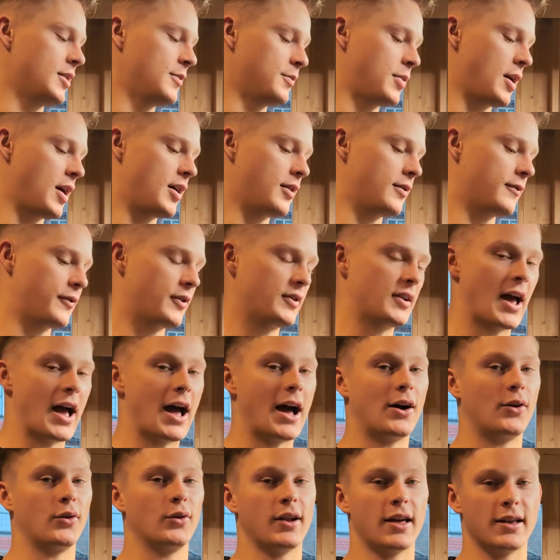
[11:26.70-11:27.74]
But for
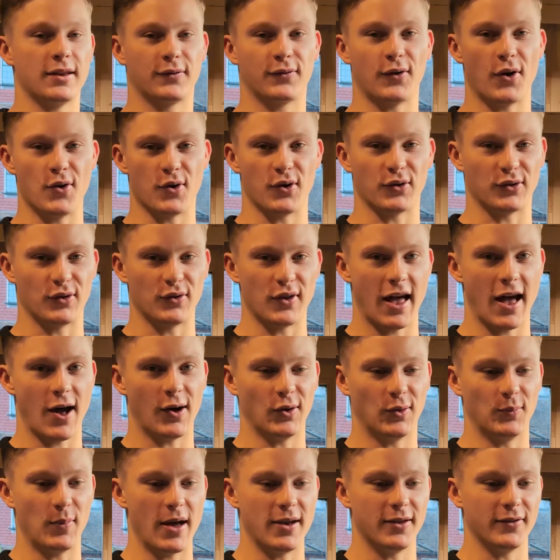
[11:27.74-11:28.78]
now, let's focus on the
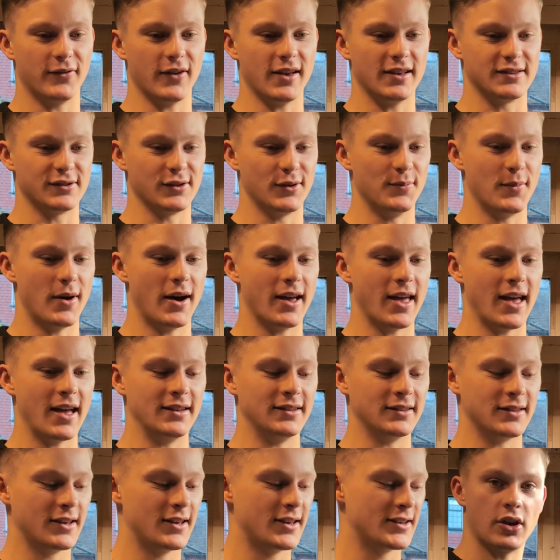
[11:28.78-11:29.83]
health benefits on my
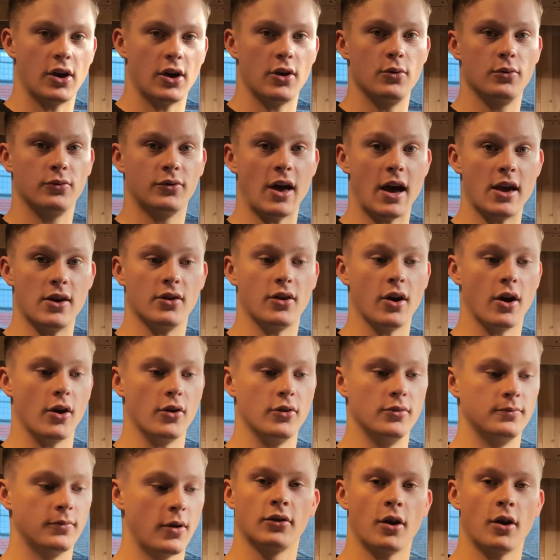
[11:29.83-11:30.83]
end. So there you go.